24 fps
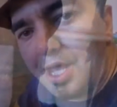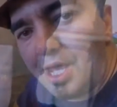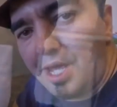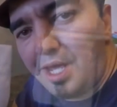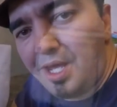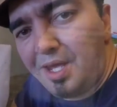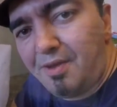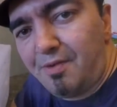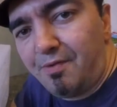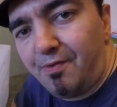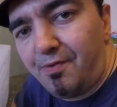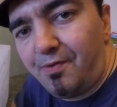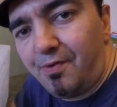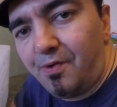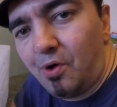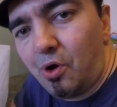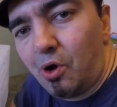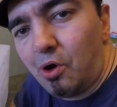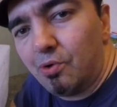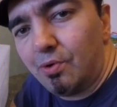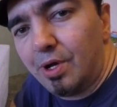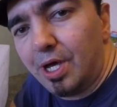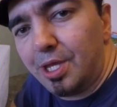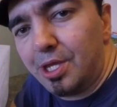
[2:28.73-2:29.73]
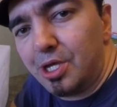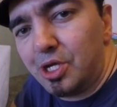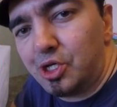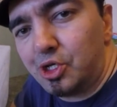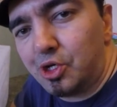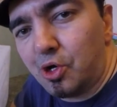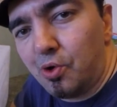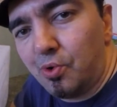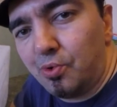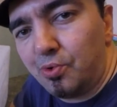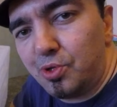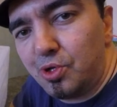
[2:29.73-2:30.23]
have already
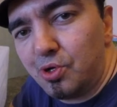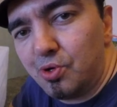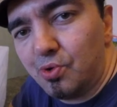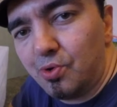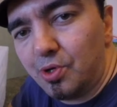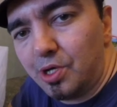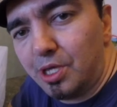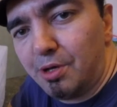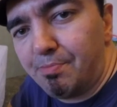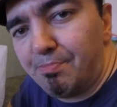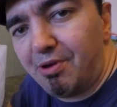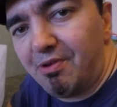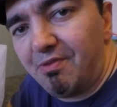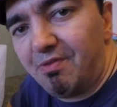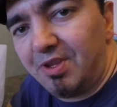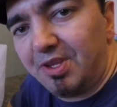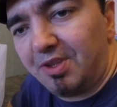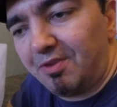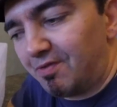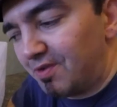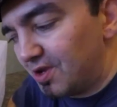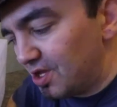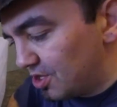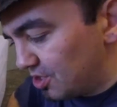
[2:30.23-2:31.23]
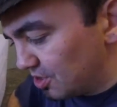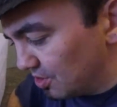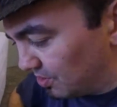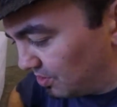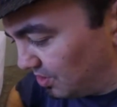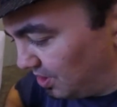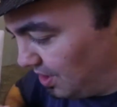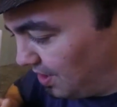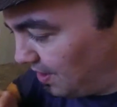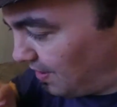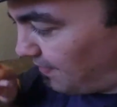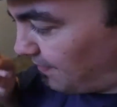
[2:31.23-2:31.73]
shown you in a previous
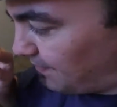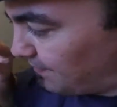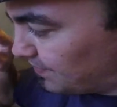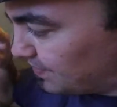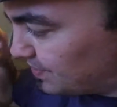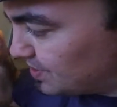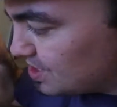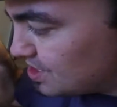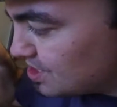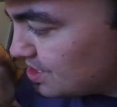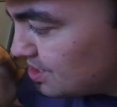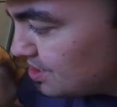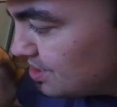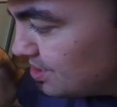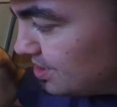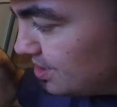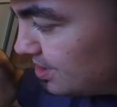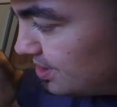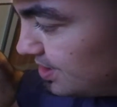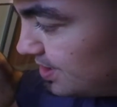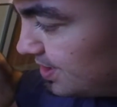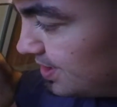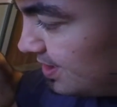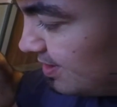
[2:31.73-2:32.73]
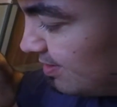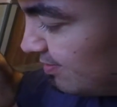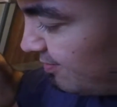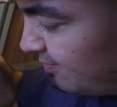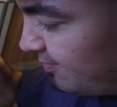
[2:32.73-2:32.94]
video this